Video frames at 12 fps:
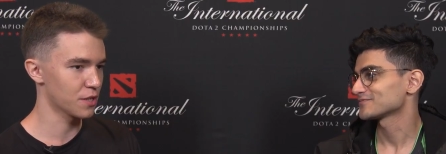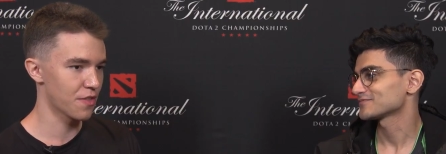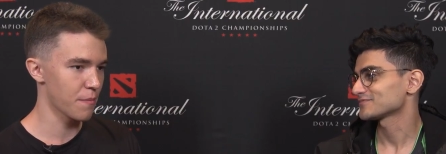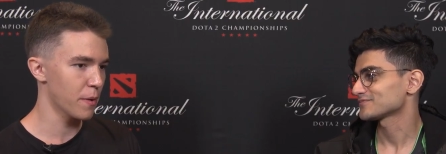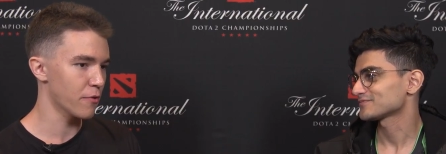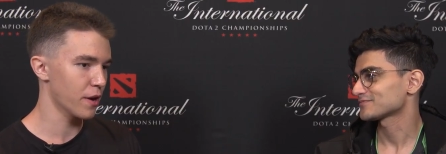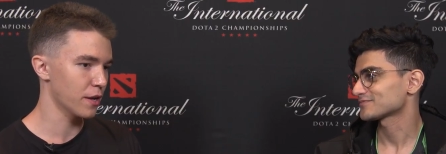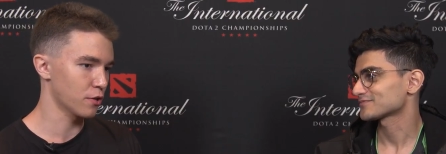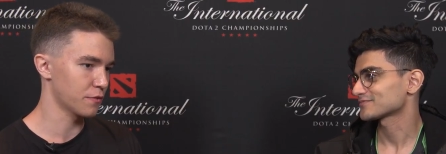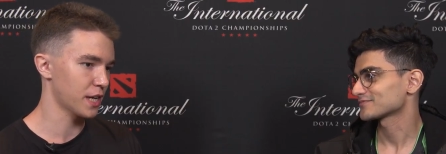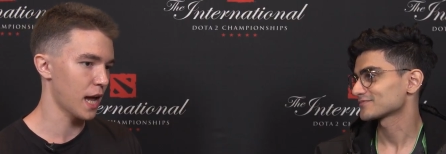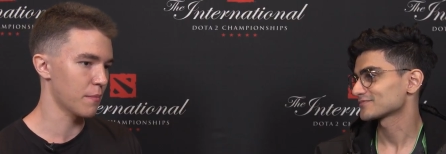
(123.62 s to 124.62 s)
Speaker 1: The period
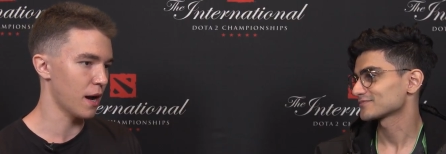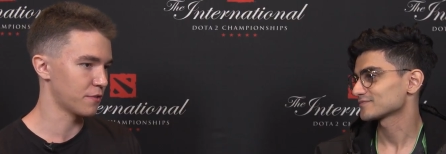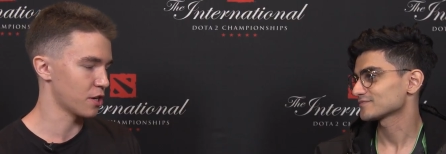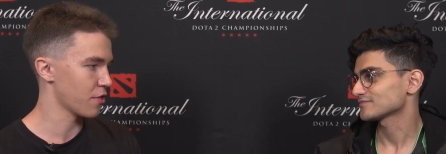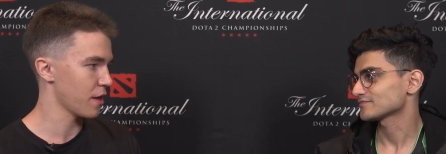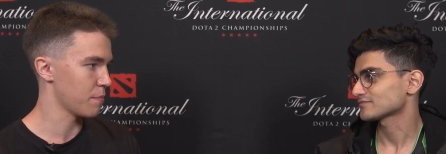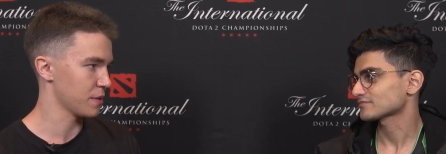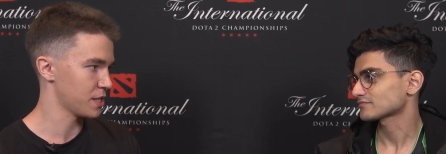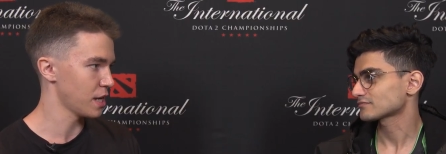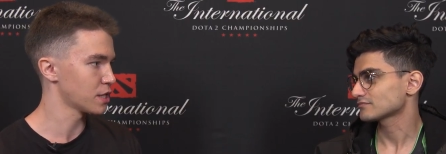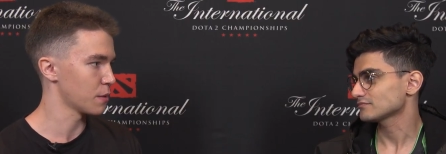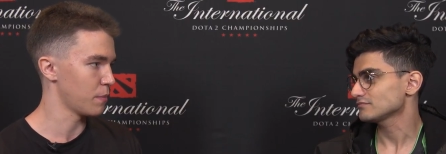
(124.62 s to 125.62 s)
of time after the
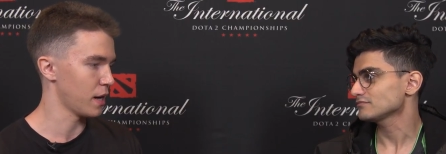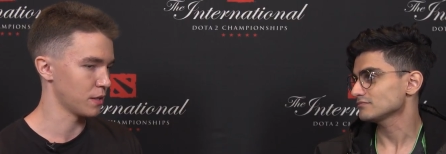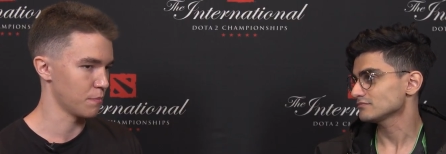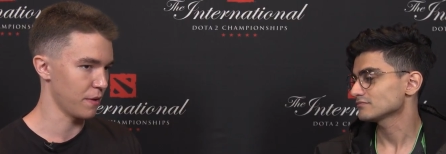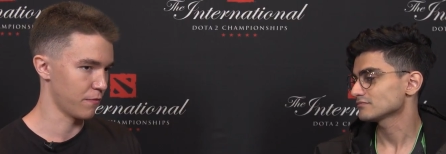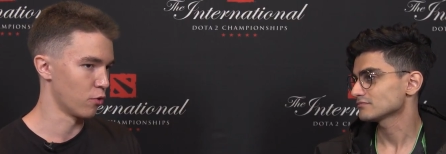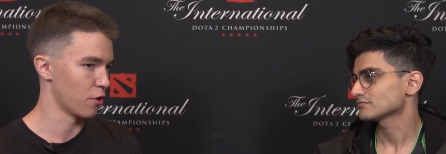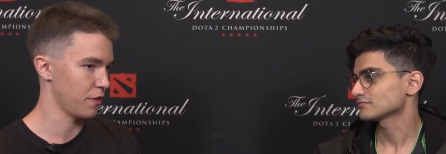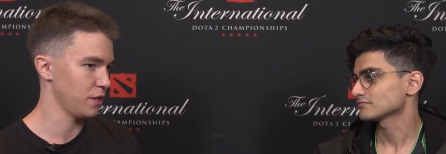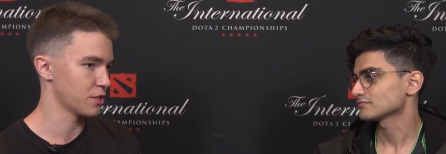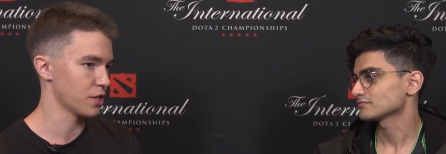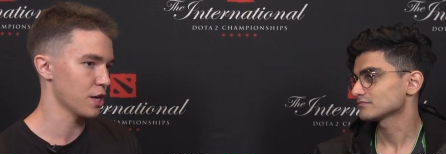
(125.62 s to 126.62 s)
Epicenter, but before the
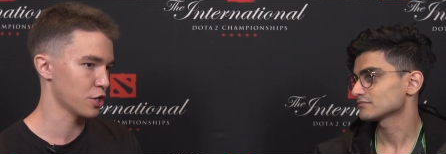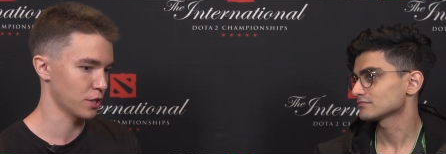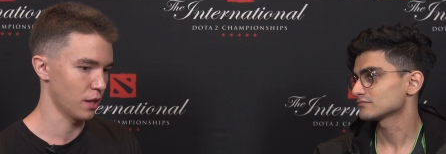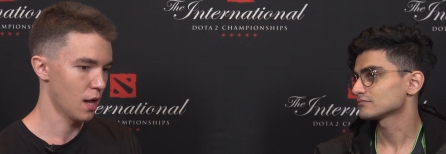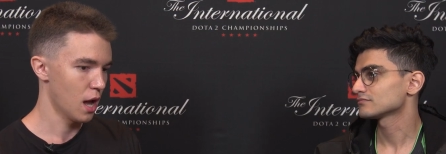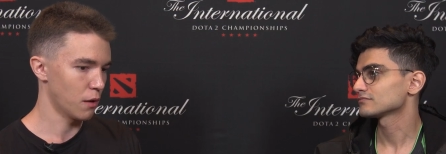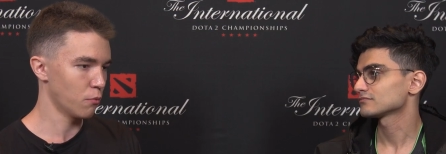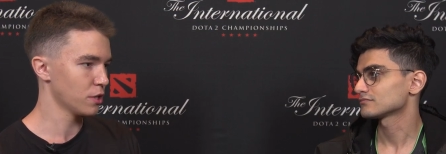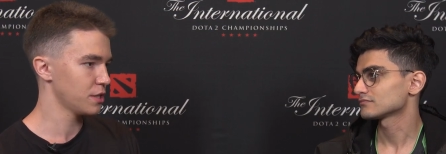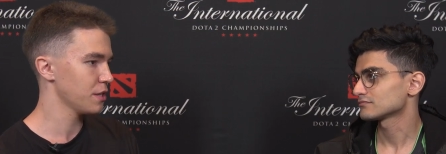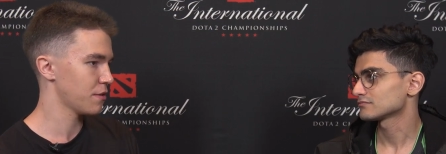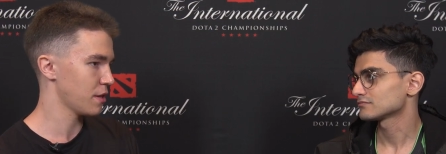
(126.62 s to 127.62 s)
International,
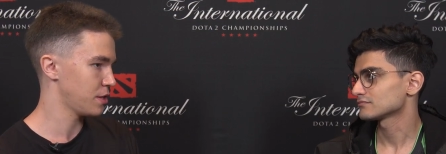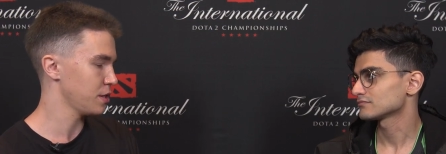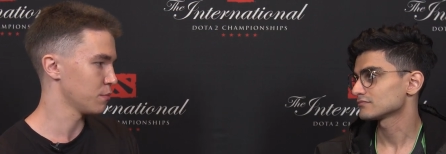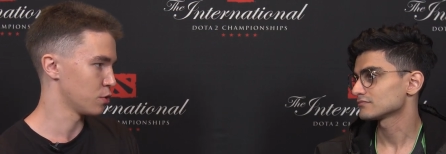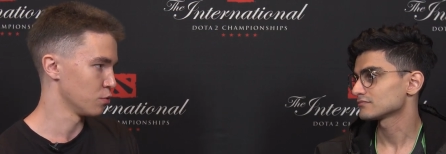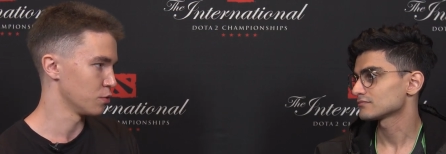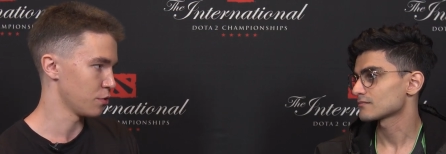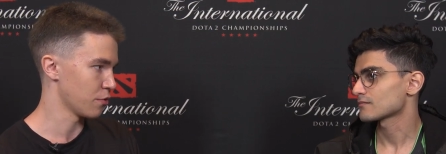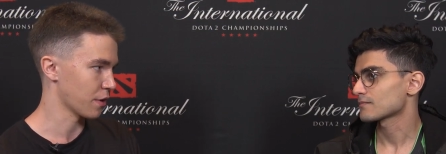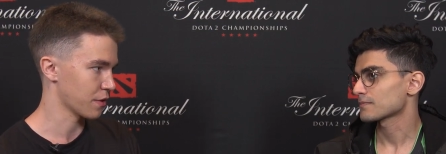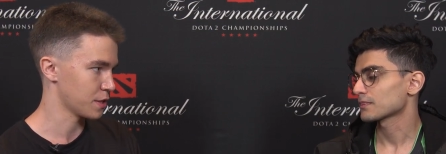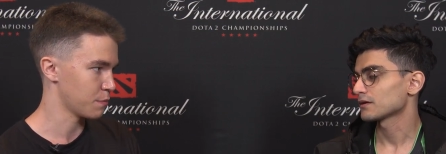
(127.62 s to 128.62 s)
what did the team do
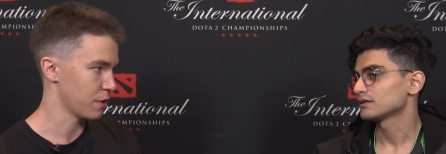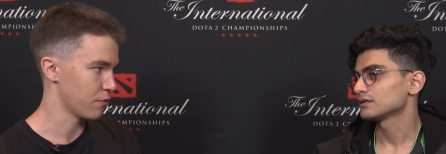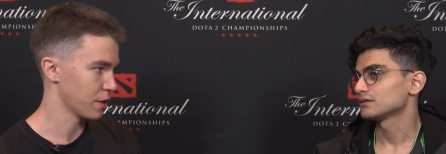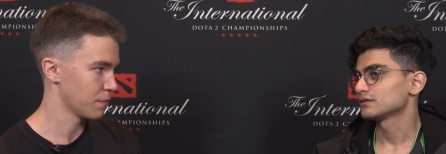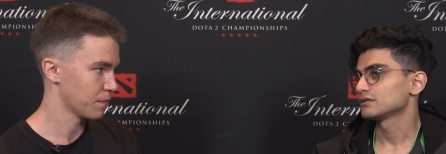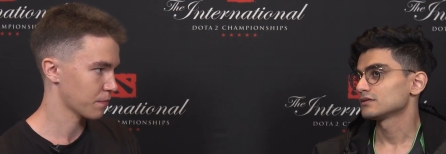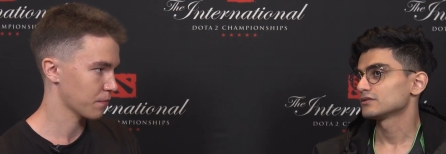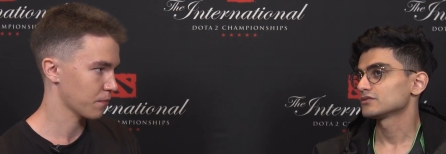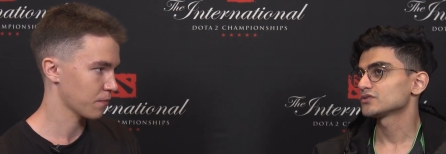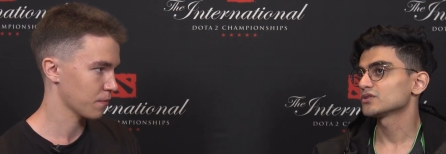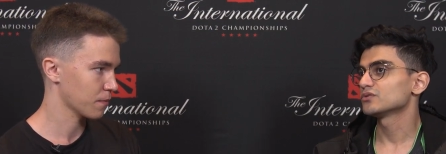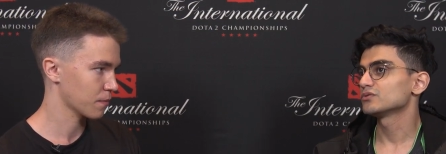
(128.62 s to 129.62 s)
during this period?
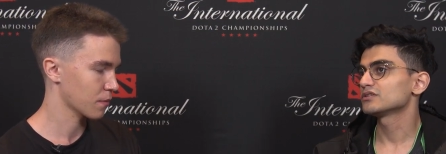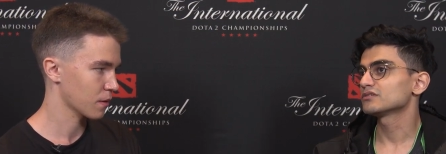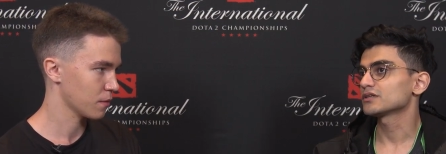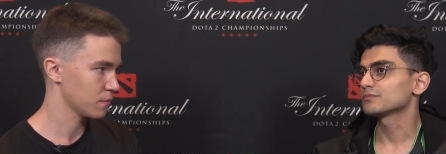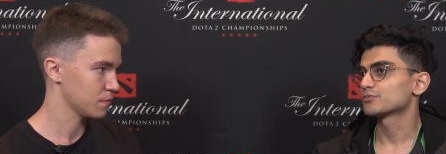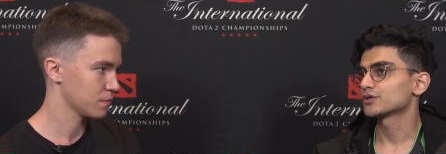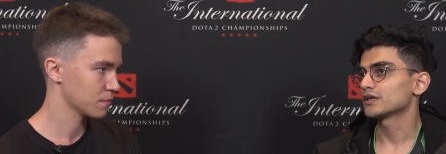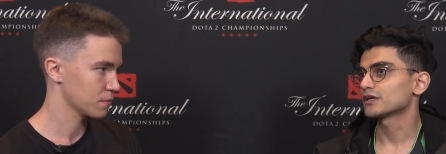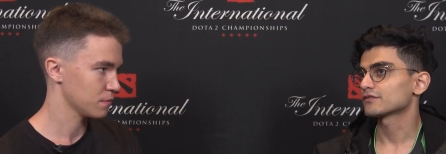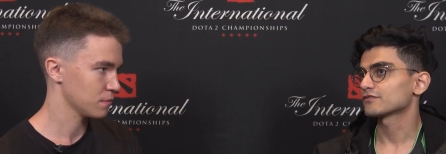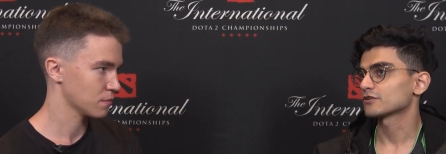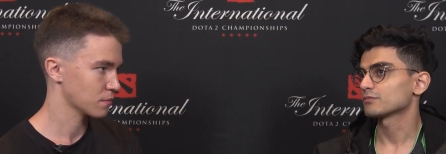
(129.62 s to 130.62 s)
Speaker 2: So we took a break
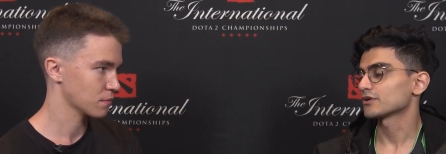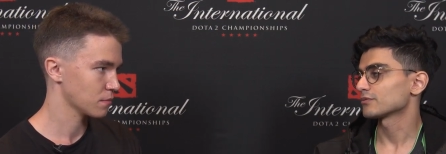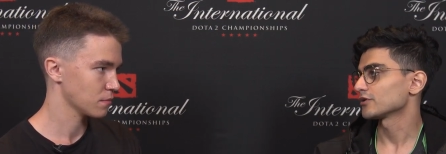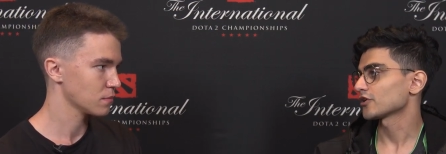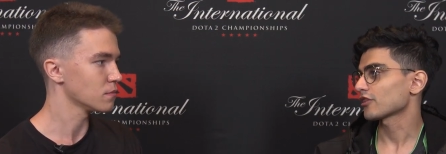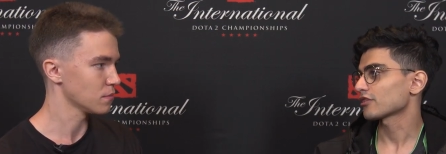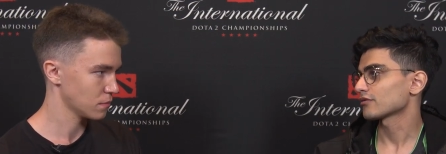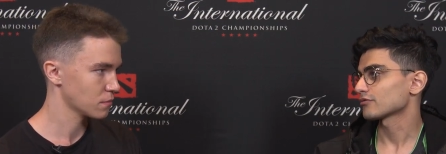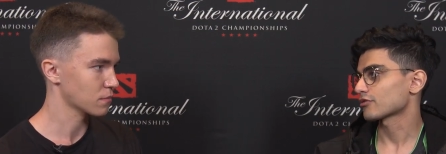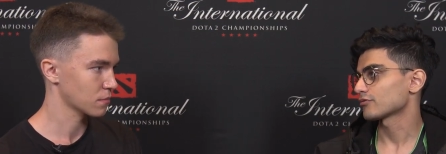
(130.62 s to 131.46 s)
for about a month or